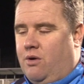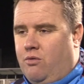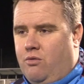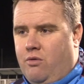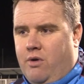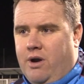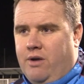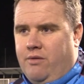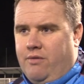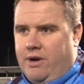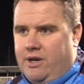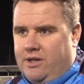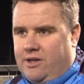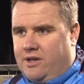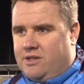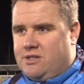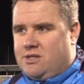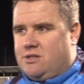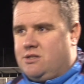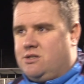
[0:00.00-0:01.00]
were a really, really
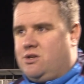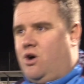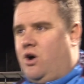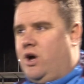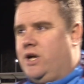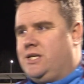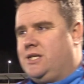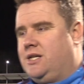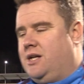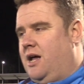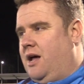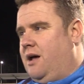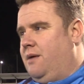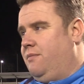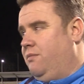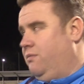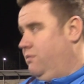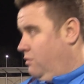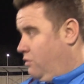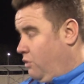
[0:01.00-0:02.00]
decent side.
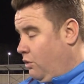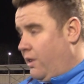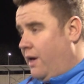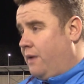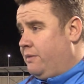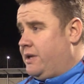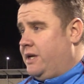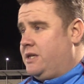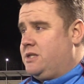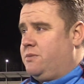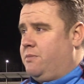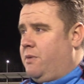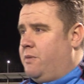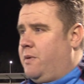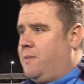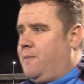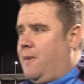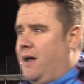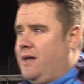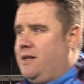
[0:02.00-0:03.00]
Thought they were decent when
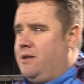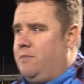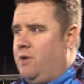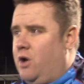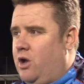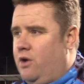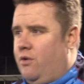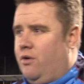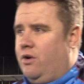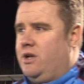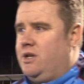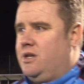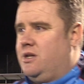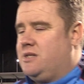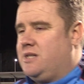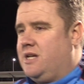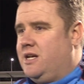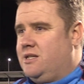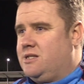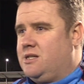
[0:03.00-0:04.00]
we played them earlier on in the
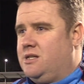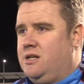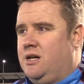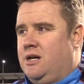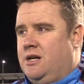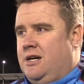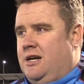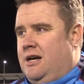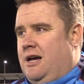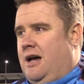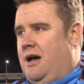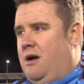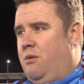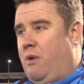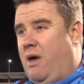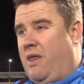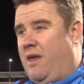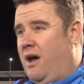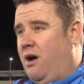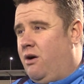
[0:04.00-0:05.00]
season.
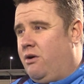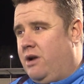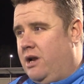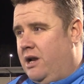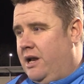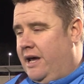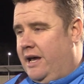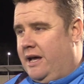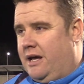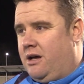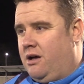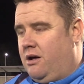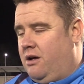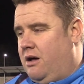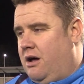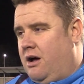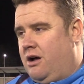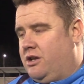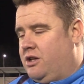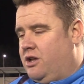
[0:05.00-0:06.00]
Where they are in the league,
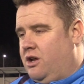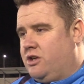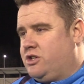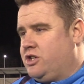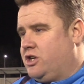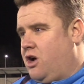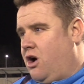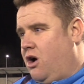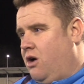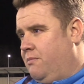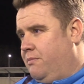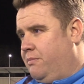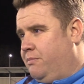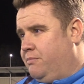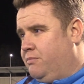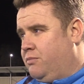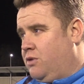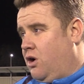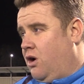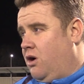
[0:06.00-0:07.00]
I just can't
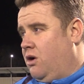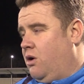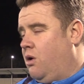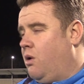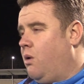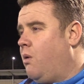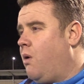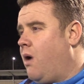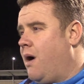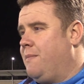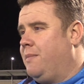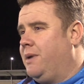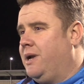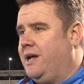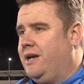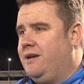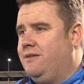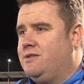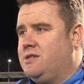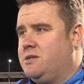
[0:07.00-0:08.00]
can't quite
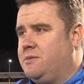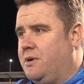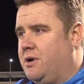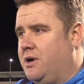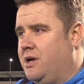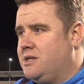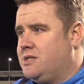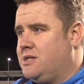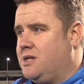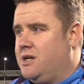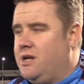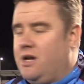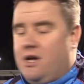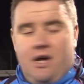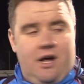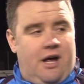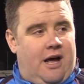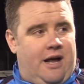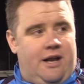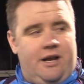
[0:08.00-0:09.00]
believe, to be honest.
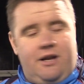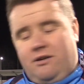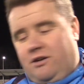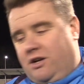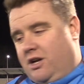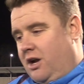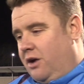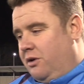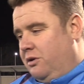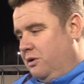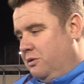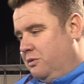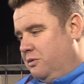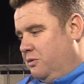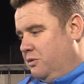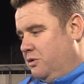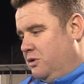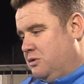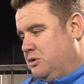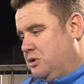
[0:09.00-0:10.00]
And you know, you
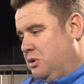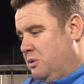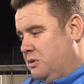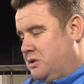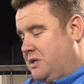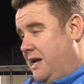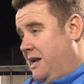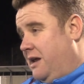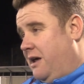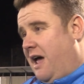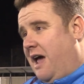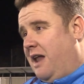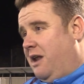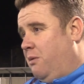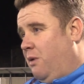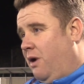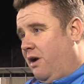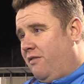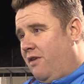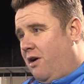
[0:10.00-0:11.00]
talk to
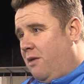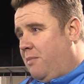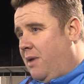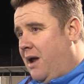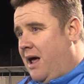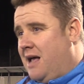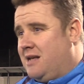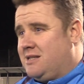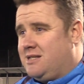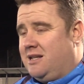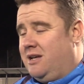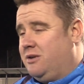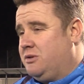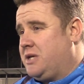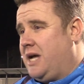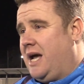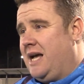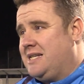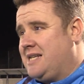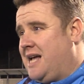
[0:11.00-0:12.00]
any one of our players and they'll
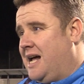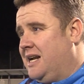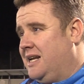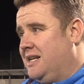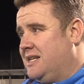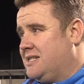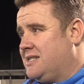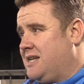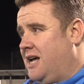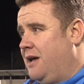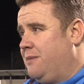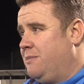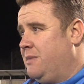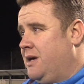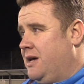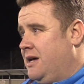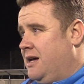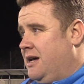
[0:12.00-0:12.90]
say exactly the same.